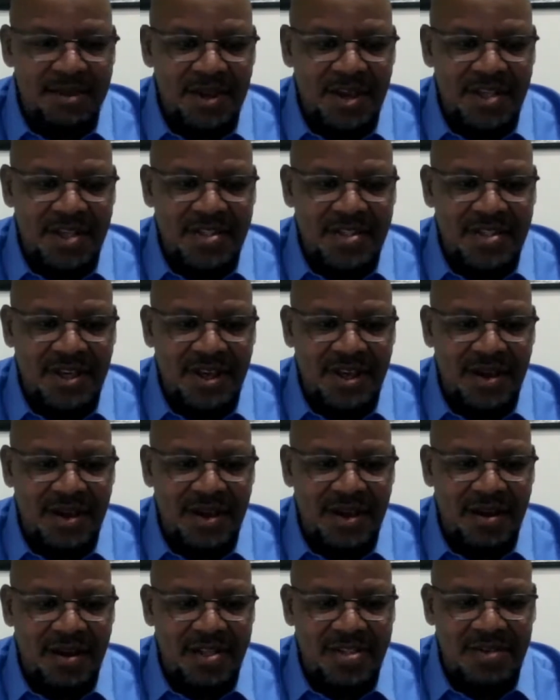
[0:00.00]
it's
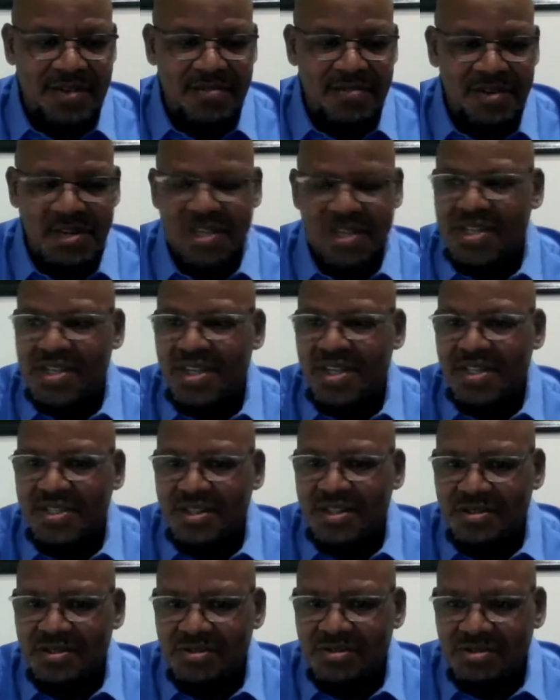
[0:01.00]
a very
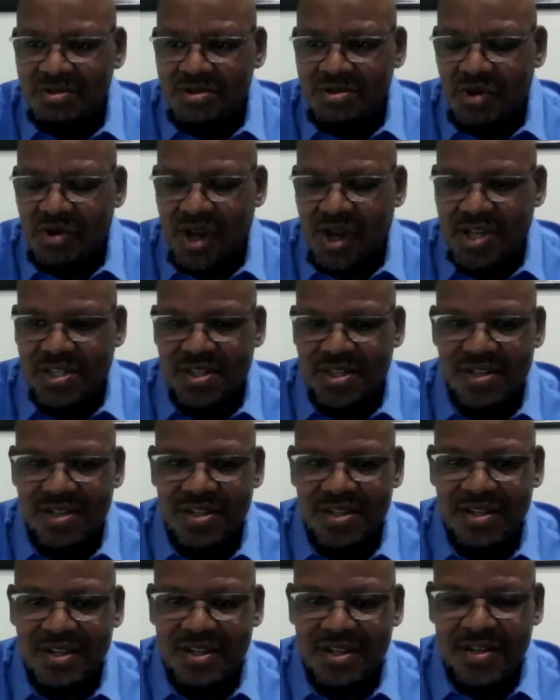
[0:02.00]
interesting
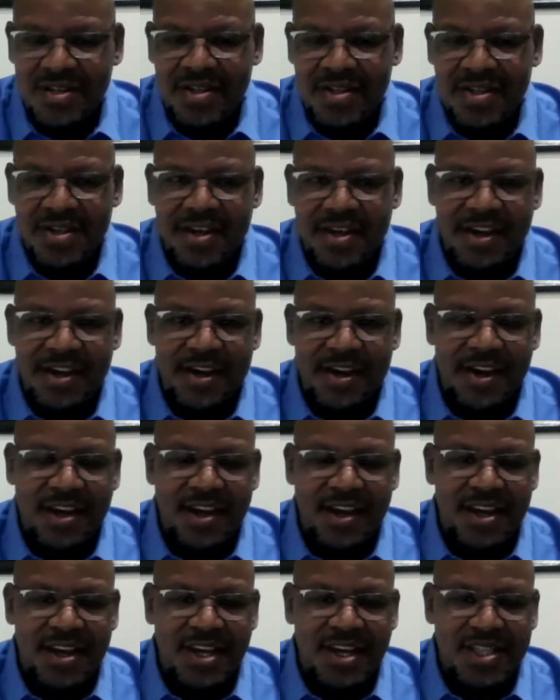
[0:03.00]
question
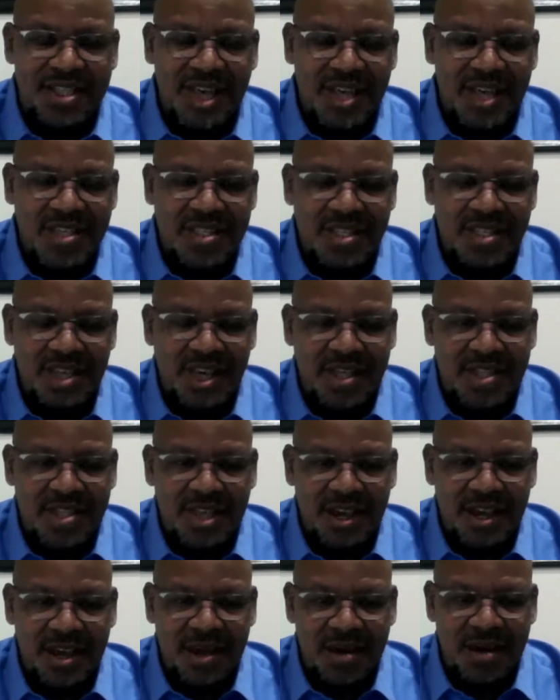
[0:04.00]
in a sense that
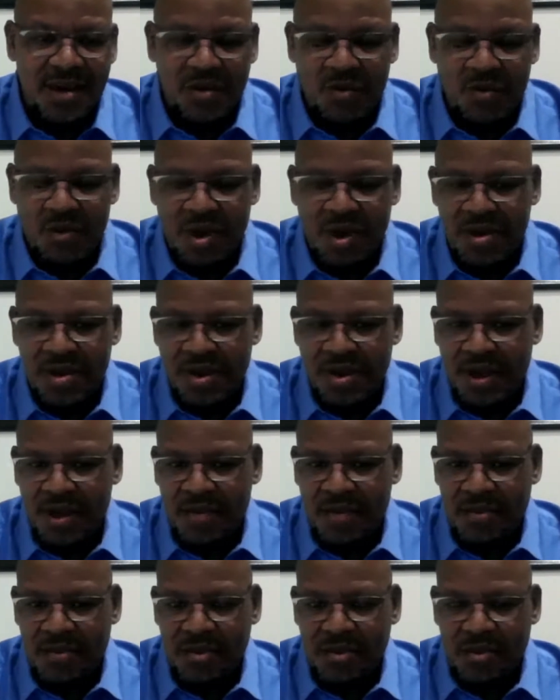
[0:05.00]

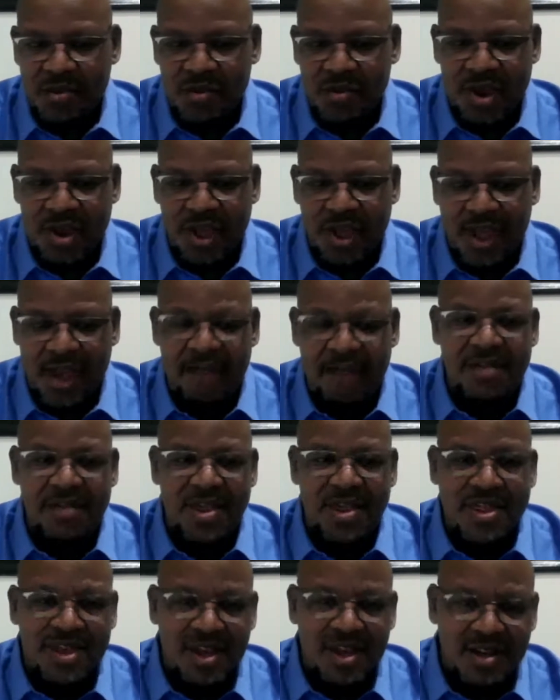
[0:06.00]
when
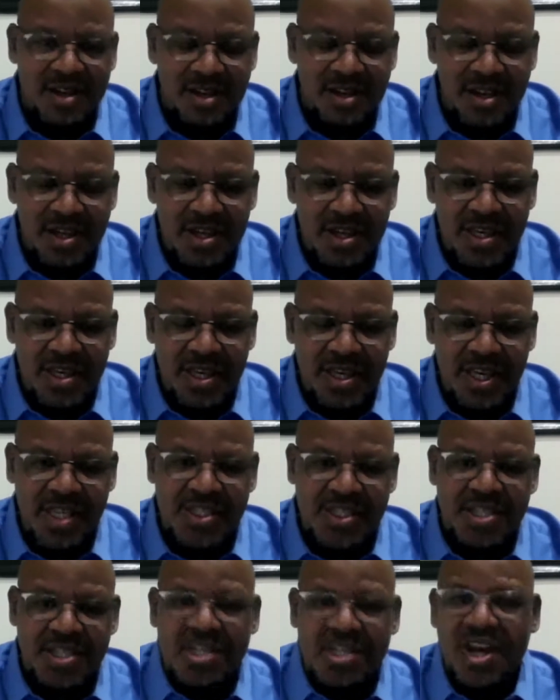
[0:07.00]
everything
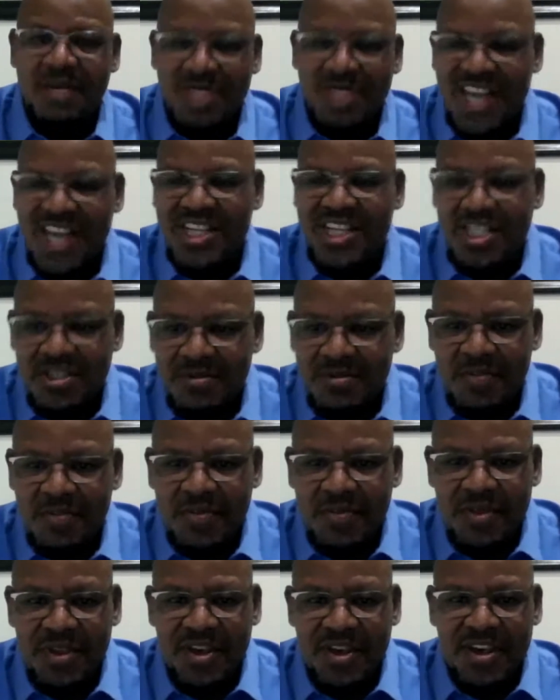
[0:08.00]
is disrupted,
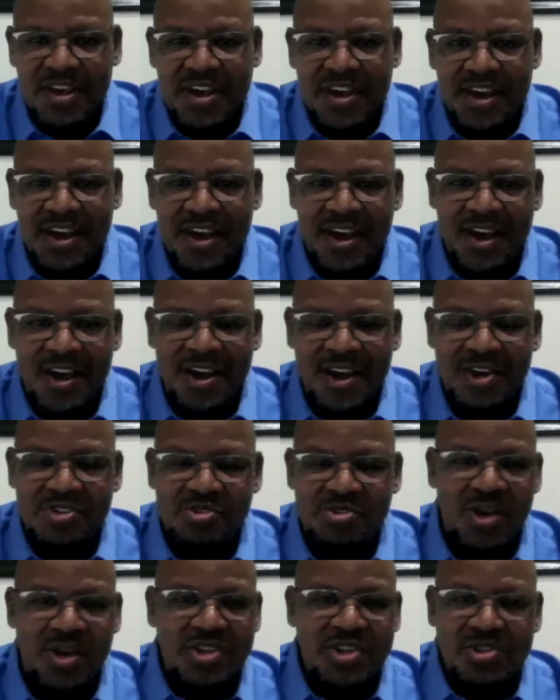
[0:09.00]

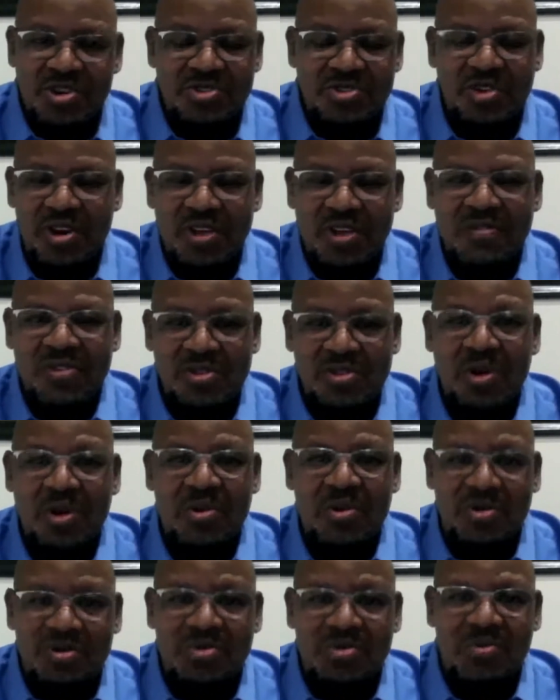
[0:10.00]
you actually don't even
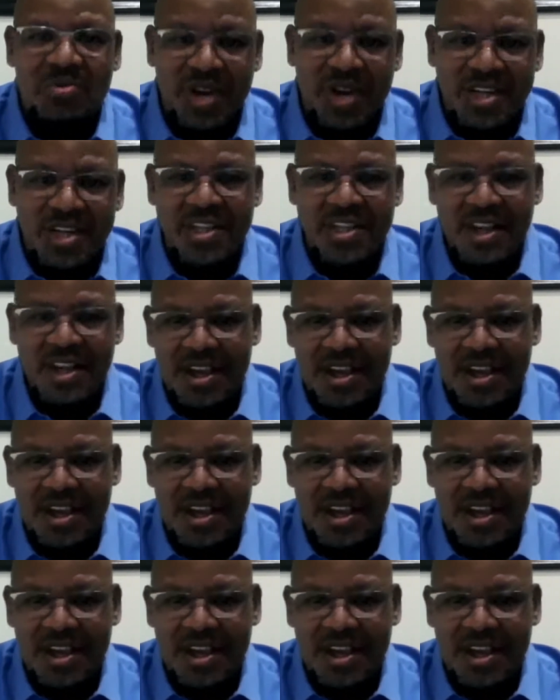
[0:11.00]
know what